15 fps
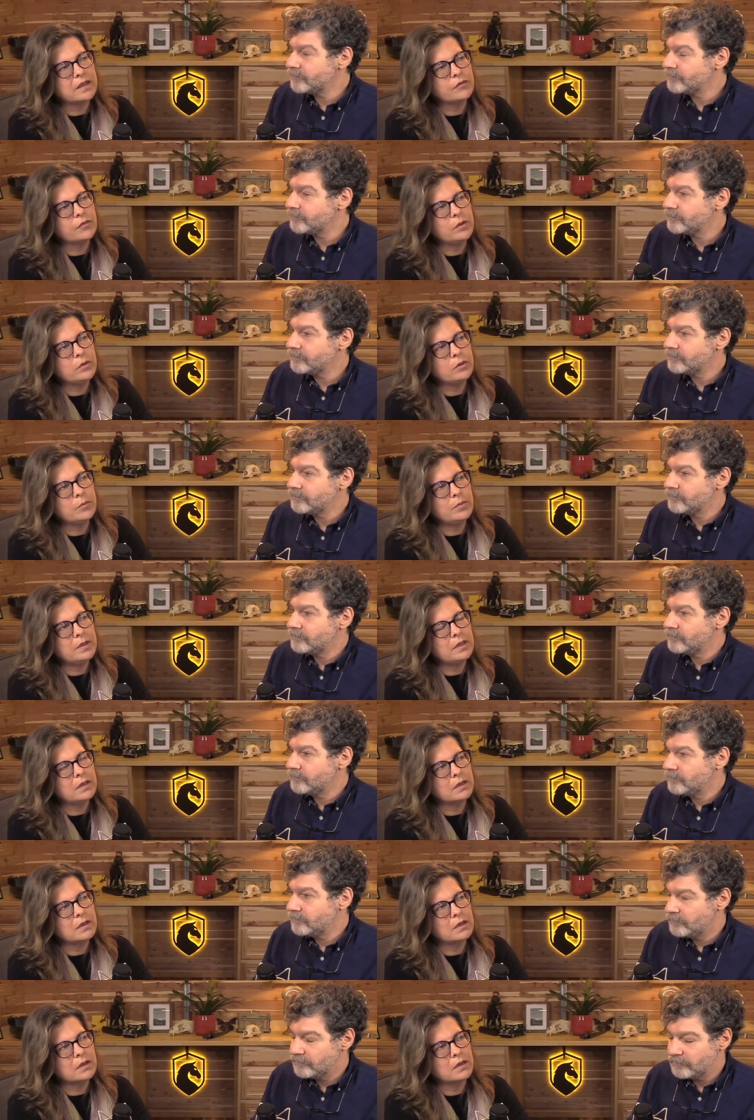Speaker 1: for you to
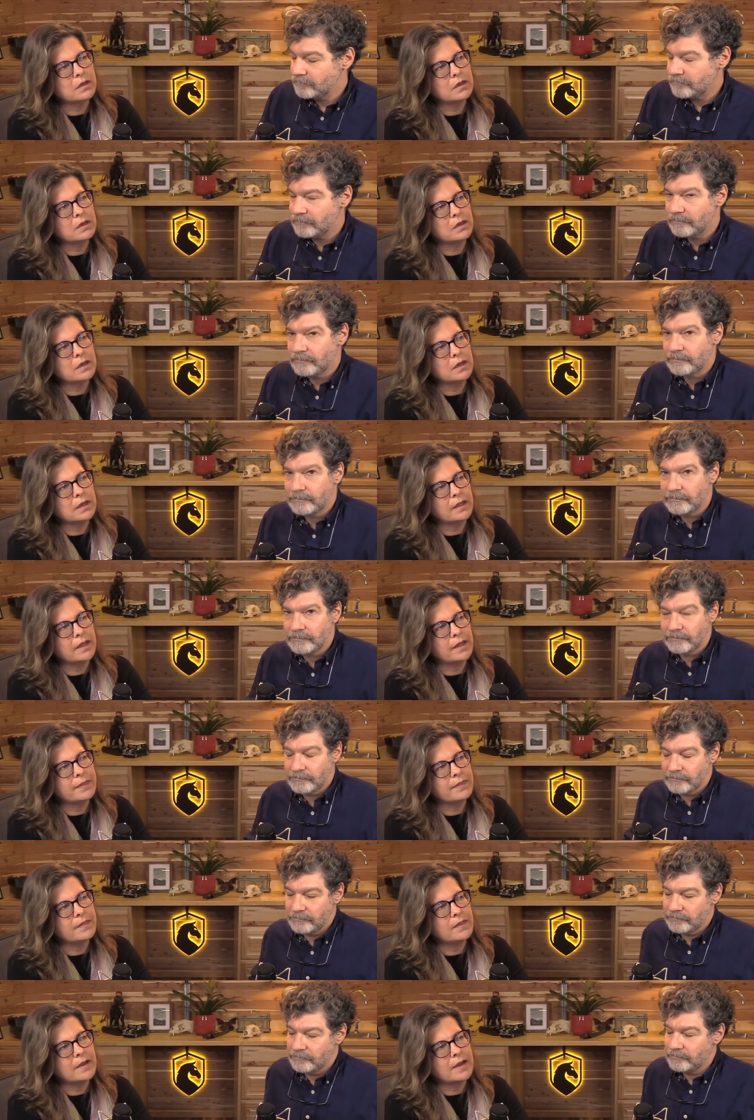be uh, I,
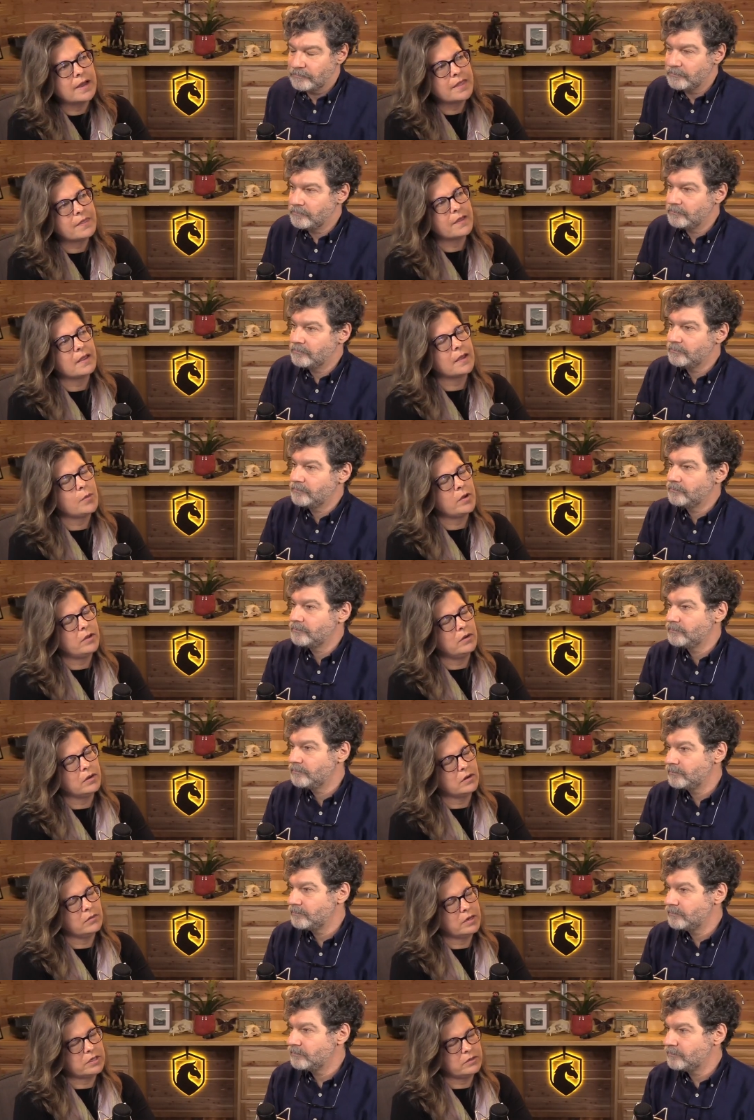I think i want you to
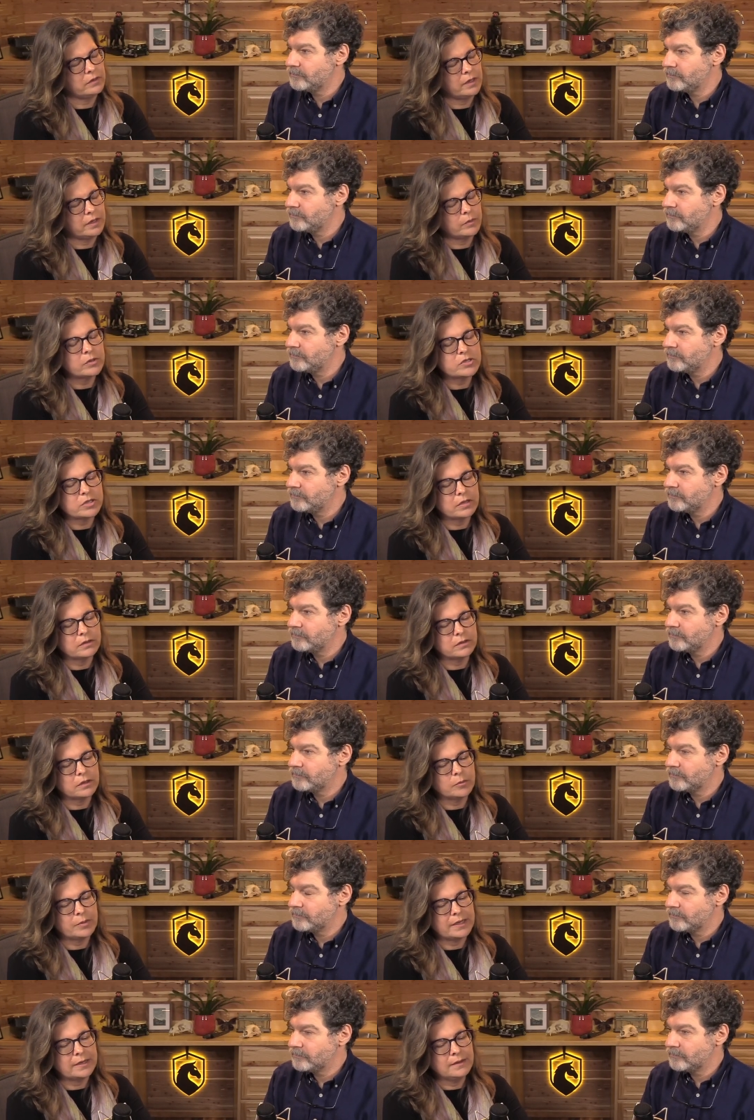correct your language there a
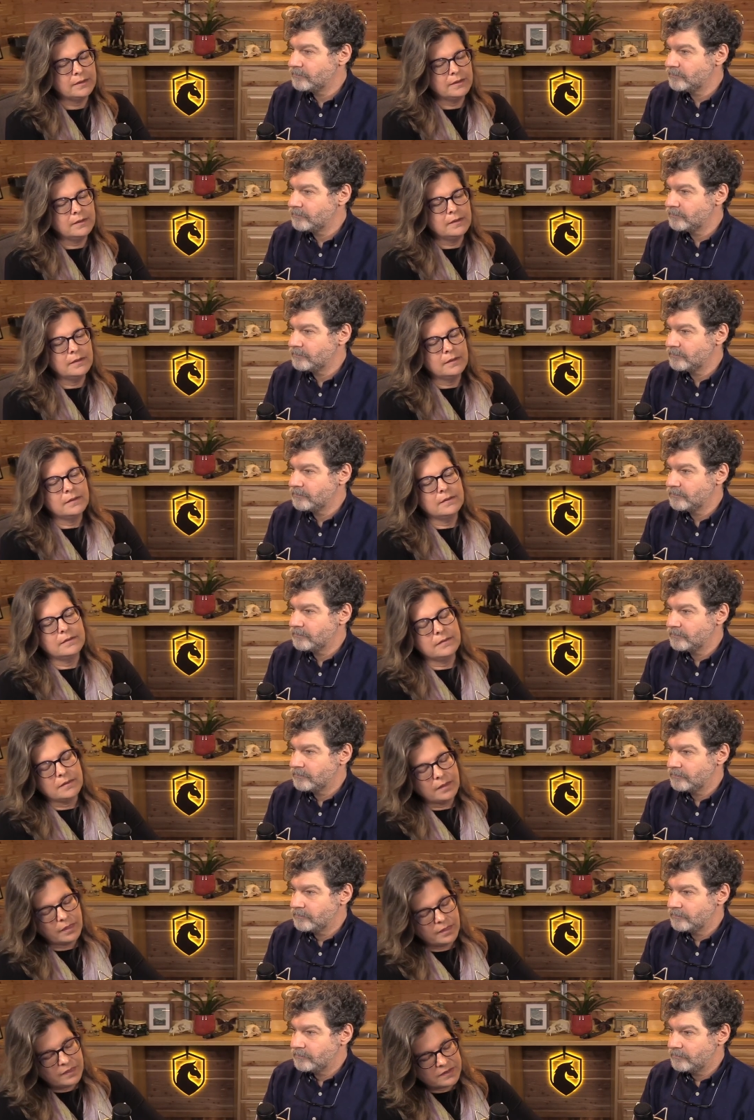little bit
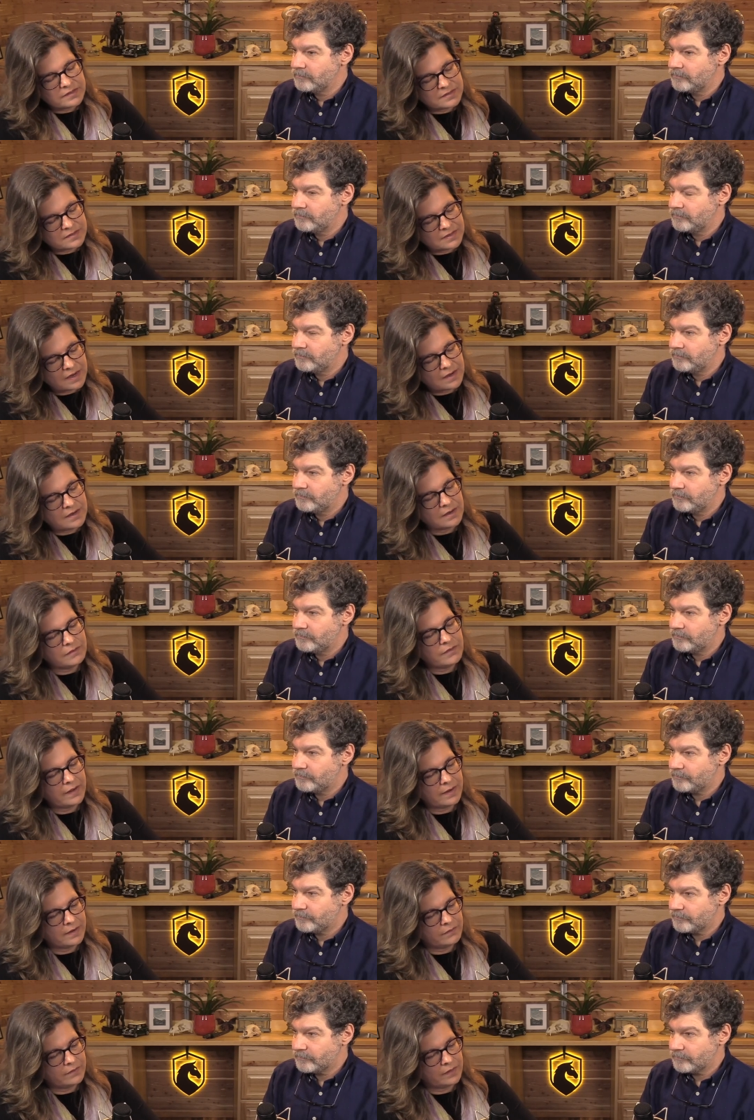the state of
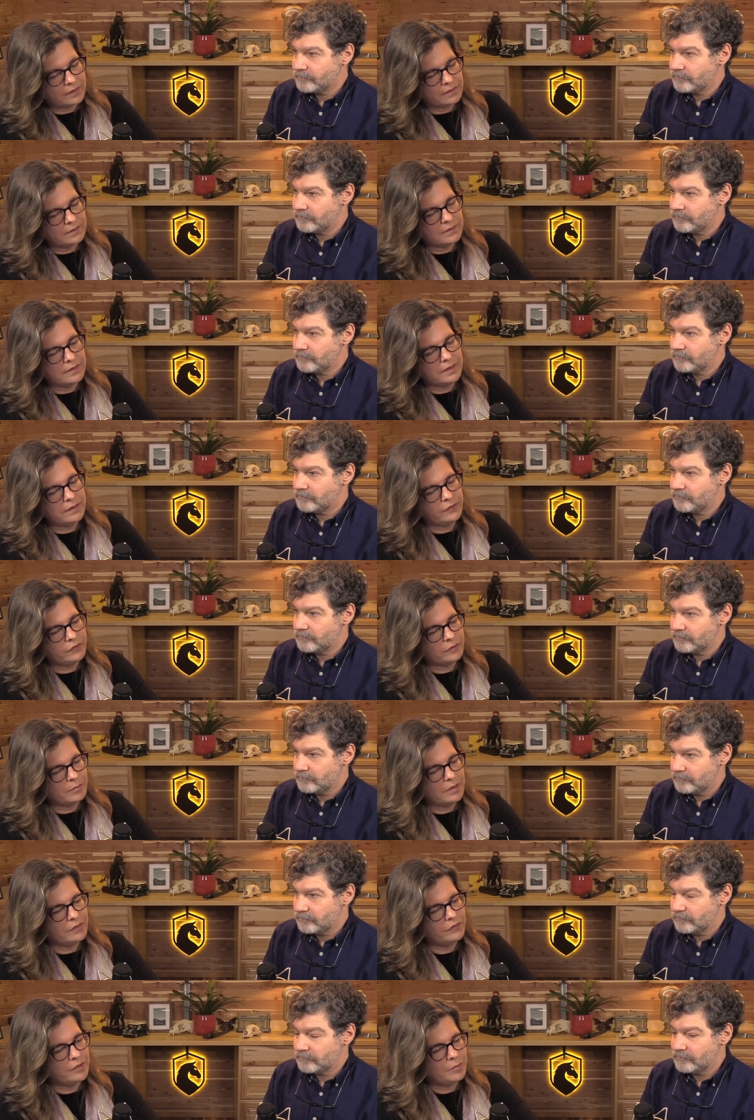having a
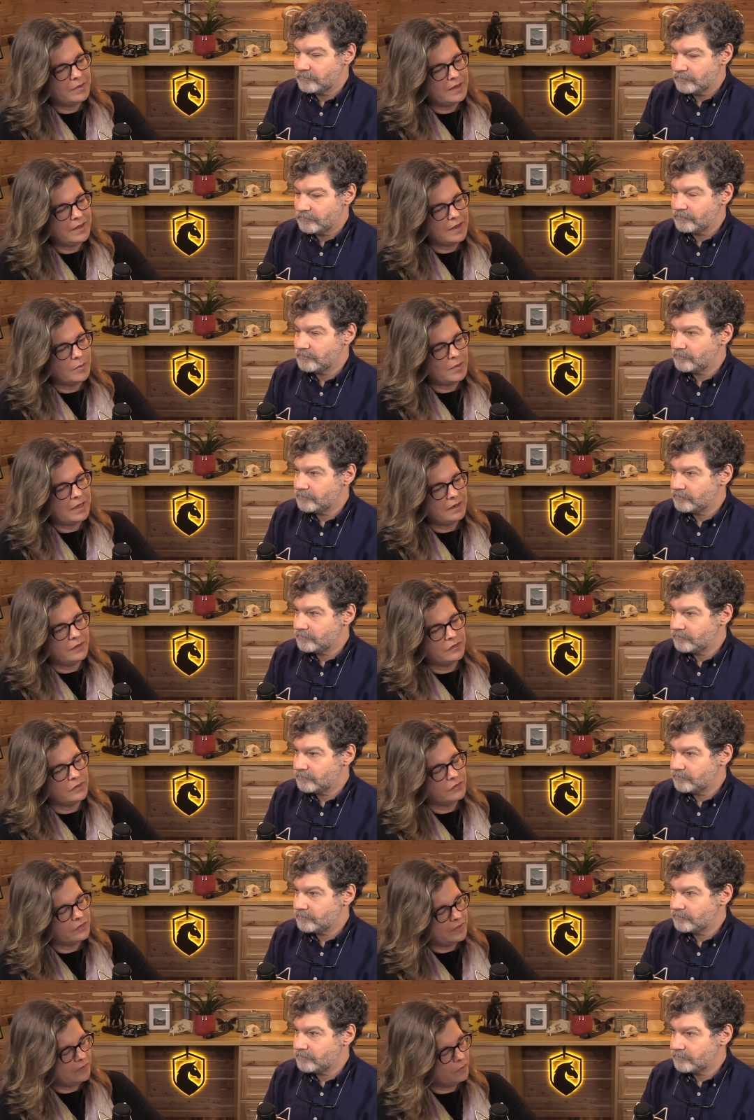small zippy gamete is the
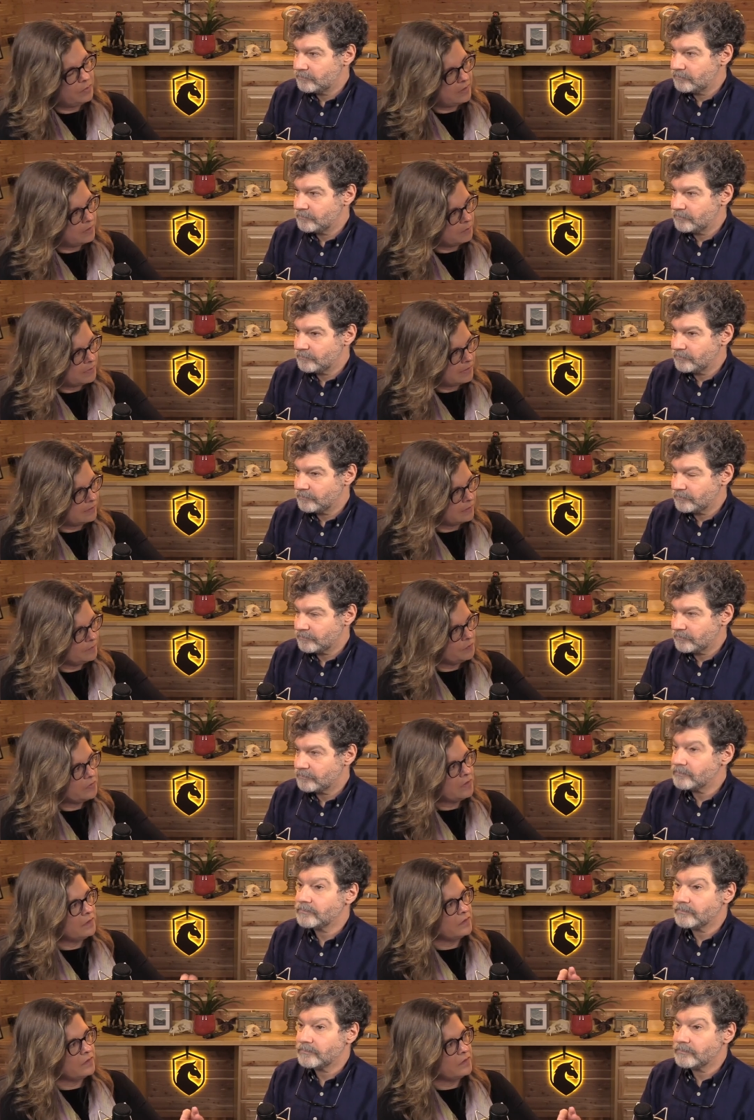state of being male.